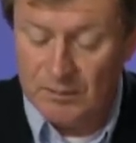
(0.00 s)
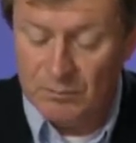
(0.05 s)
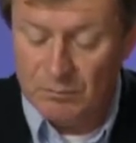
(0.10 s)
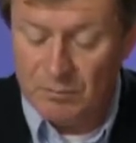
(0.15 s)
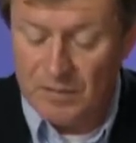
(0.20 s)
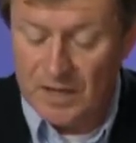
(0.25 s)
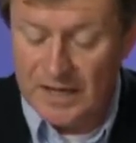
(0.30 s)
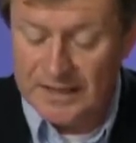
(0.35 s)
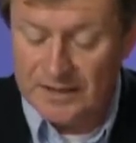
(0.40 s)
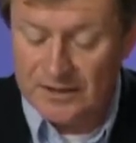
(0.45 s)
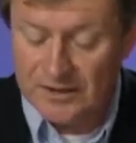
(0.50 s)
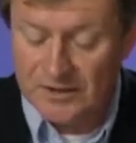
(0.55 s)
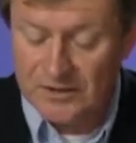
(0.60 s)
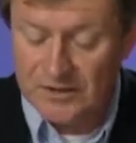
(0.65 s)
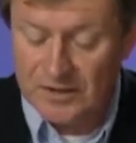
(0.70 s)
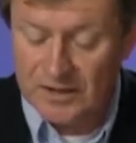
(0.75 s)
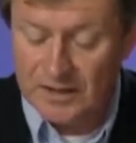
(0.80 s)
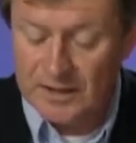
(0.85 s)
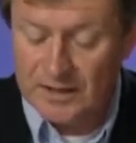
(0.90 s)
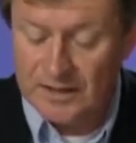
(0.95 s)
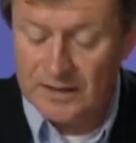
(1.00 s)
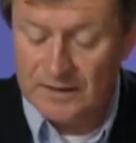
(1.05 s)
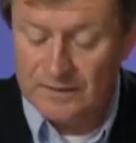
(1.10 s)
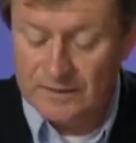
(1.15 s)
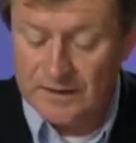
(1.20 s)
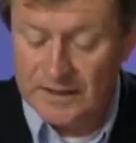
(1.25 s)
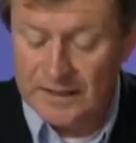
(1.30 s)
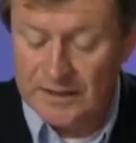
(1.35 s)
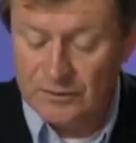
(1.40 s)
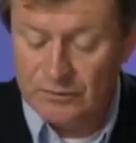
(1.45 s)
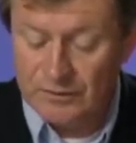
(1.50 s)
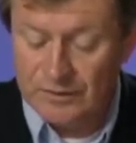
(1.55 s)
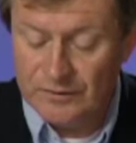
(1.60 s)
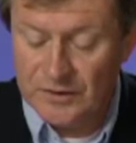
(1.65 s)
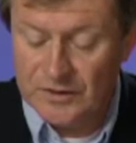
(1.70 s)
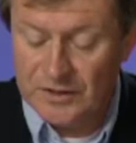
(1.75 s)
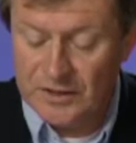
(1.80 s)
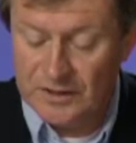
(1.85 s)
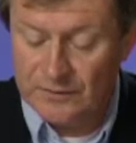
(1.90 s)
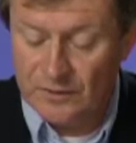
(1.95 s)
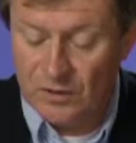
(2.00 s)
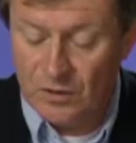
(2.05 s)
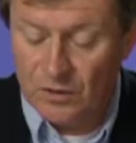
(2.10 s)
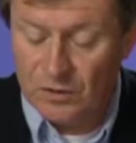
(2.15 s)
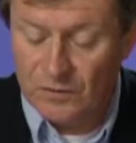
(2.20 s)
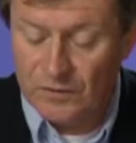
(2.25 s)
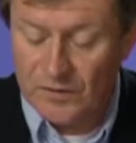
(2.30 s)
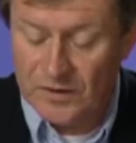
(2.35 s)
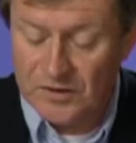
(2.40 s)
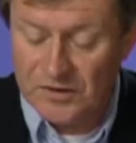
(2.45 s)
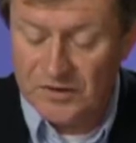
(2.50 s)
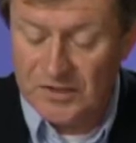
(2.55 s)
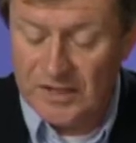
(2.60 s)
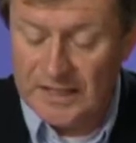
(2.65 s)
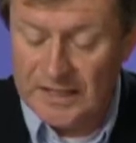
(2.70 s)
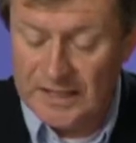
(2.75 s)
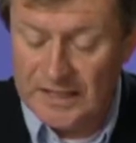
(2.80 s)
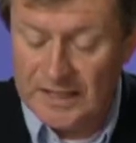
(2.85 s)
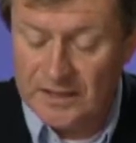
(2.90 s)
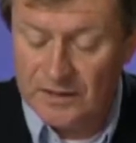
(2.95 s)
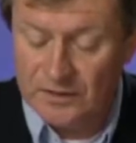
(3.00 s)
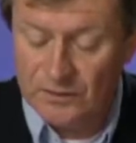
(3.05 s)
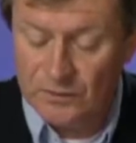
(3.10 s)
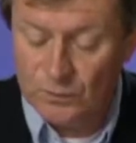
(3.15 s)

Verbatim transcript: minus the derivative of c